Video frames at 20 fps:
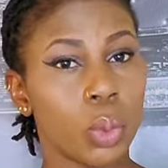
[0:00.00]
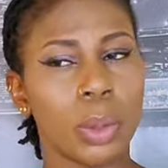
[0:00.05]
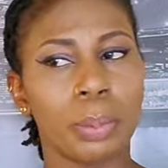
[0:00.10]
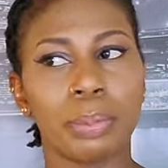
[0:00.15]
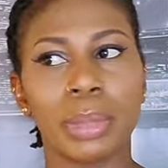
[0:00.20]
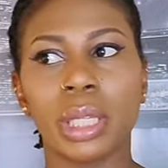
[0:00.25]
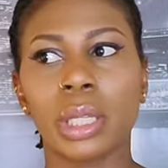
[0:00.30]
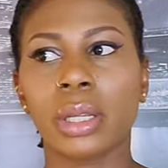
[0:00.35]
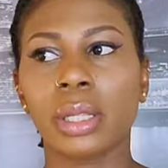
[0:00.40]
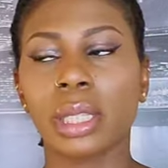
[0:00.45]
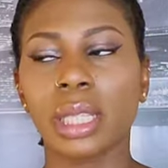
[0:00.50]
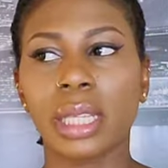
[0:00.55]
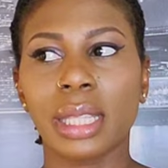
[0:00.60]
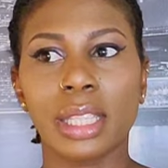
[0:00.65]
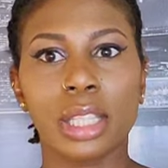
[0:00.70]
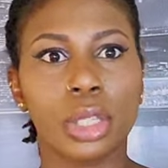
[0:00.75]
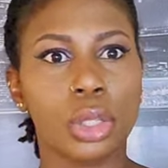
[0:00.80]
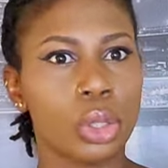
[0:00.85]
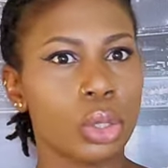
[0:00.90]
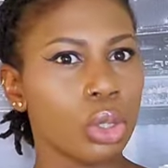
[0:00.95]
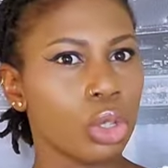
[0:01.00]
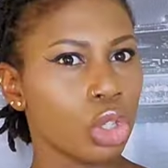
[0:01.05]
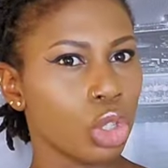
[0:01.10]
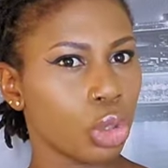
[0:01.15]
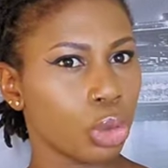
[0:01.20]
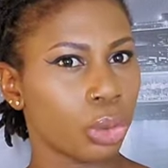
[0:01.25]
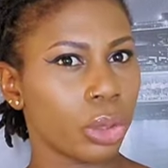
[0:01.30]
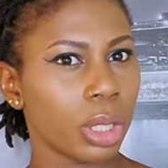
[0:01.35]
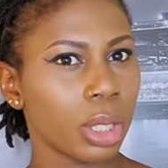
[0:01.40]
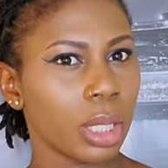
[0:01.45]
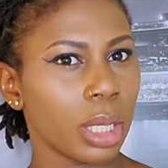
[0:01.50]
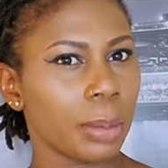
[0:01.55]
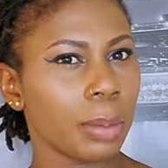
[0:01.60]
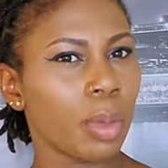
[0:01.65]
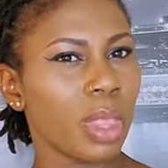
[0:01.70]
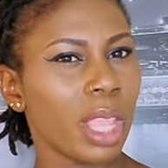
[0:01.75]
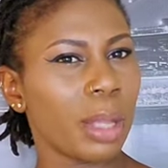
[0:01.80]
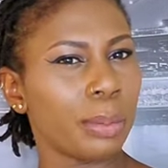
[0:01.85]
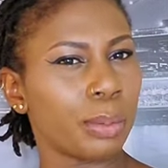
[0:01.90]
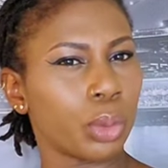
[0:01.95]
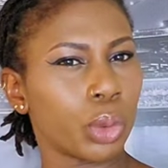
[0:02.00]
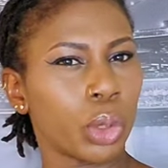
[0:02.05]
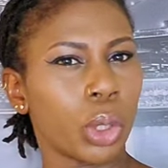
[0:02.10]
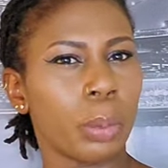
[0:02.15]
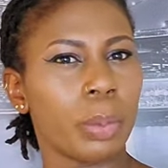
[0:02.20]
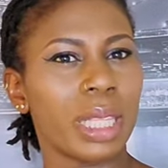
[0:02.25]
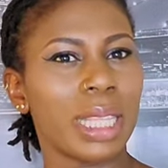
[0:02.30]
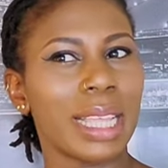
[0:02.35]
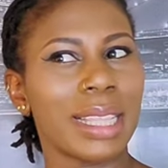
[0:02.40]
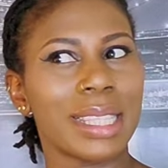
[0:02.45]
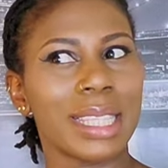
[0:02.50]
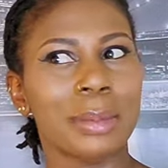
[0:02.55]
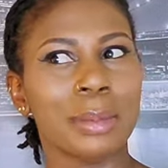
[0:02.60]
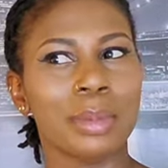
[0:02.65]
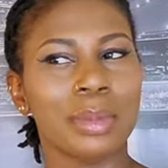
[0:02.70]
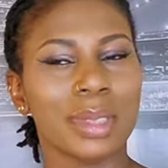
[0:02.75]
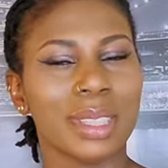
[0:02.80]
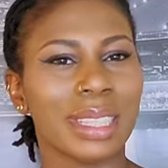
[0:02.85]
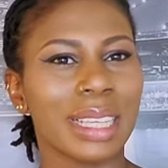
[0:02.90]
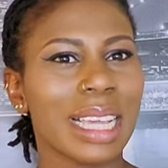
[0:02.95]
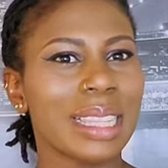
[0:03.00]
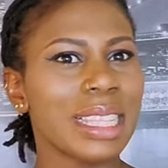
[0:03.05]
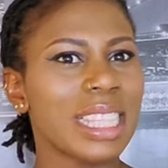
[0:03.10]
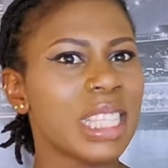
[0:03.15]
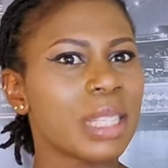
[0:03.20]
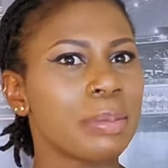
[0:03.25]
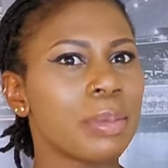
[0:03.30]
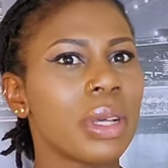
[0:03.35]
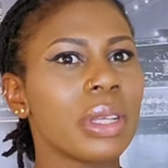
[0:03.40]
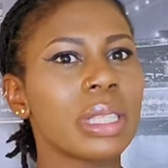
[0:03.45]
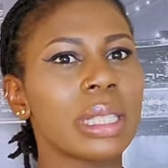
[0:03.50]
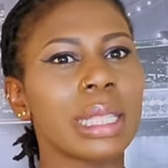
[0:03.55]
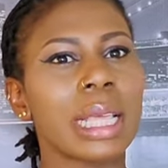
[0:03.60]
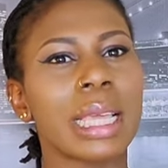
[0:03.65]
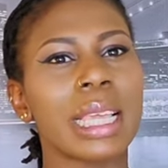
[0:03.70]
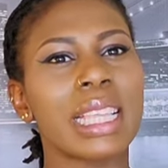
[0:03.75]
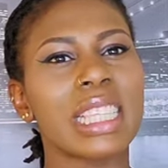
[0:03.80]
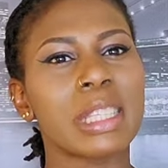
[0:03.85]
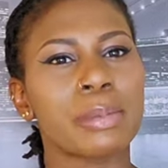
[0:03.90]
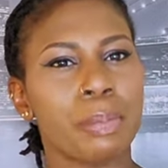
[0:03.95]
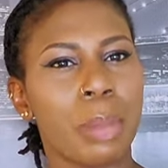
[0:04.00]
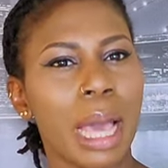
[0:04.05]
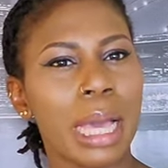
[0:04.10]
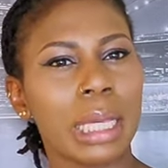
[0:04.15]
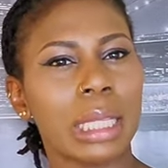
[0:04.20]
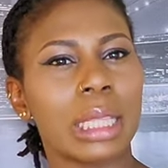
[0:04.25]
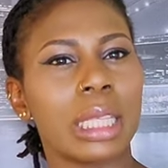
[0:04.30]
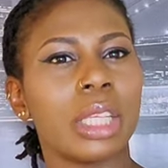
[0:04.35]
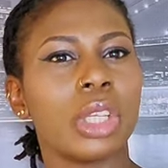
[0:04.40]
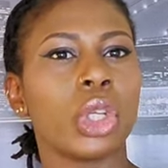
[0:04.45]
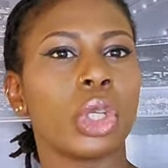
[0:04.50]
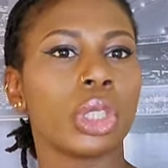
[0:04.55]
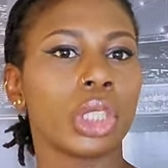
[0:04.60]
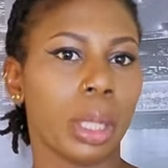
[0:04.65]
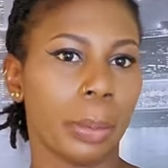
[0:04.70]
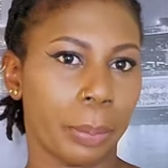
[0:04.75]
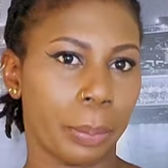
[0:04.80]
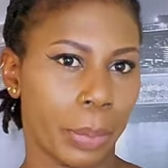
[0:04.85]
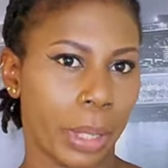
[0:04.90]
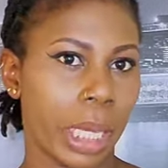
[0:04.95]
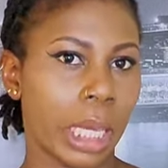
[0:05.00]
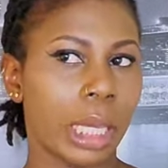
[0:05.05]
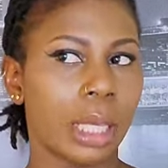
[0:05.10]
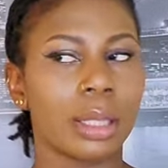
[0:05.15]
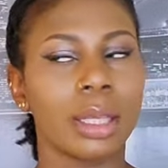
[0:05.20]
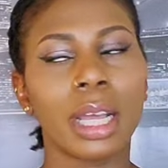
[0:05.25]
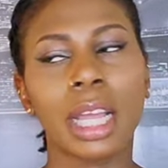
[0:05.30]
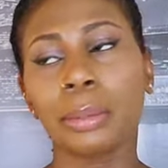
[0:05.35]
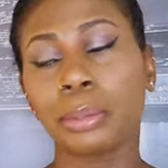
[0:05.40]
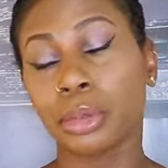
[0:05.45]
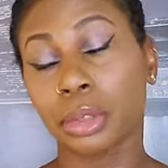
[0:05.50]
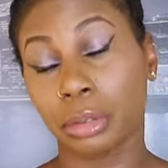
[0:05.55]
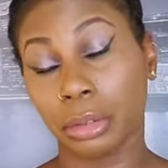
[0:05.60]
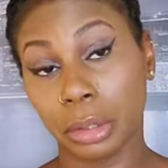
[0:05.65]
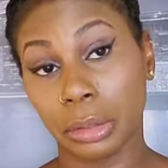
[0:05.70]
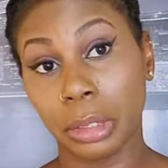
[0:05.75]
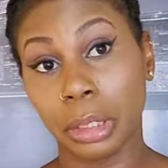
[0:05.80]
one because it is so strong and prominent, and it smells like a sparkly champagne. I prefer